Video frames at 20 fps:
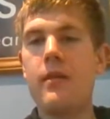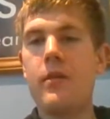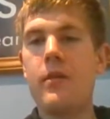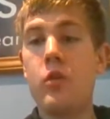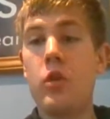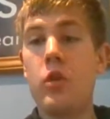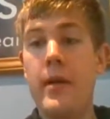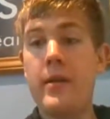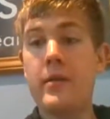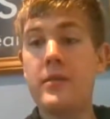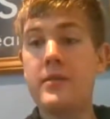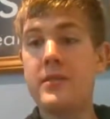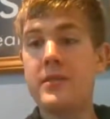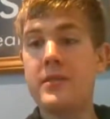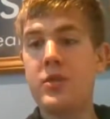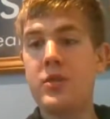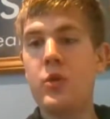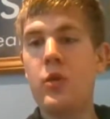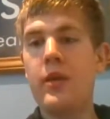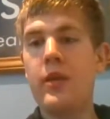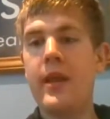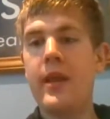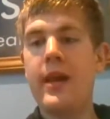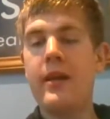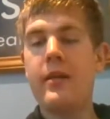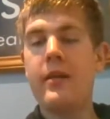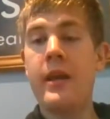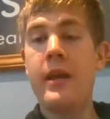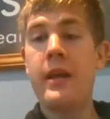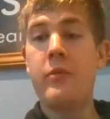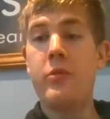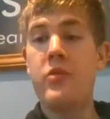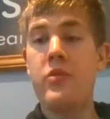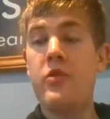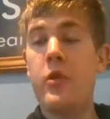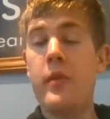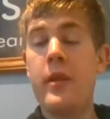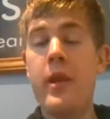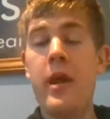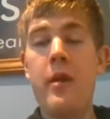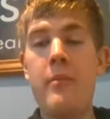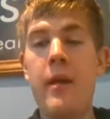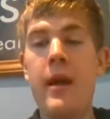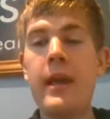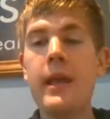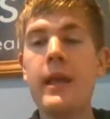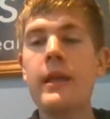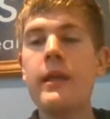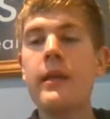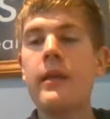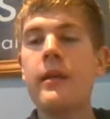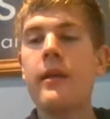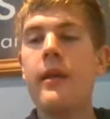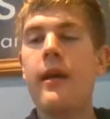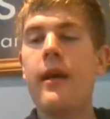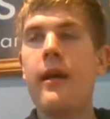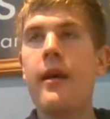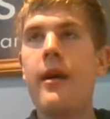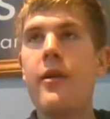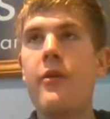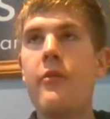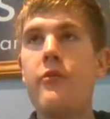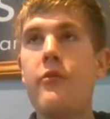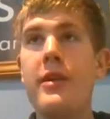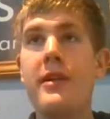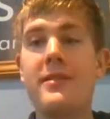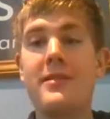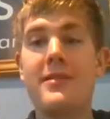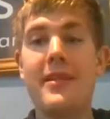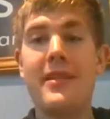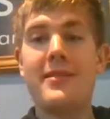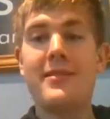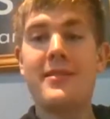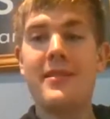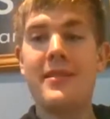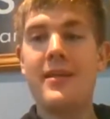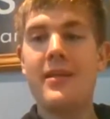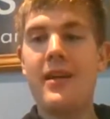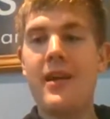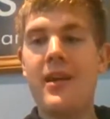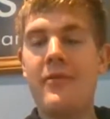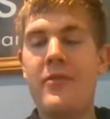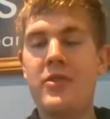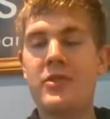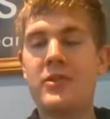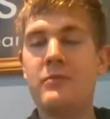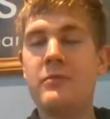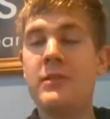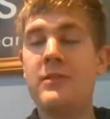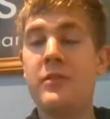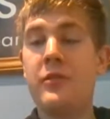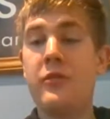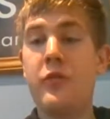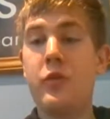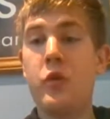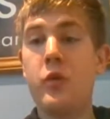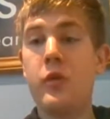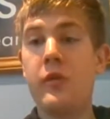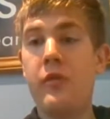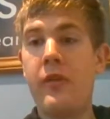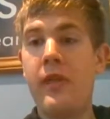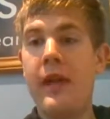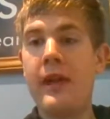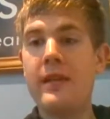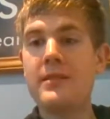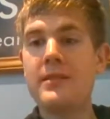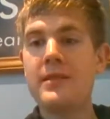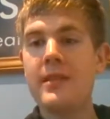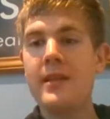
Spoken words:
The Mountains Are Calling Out. It's coming out in May. Really excited that I've actually written the forward for that.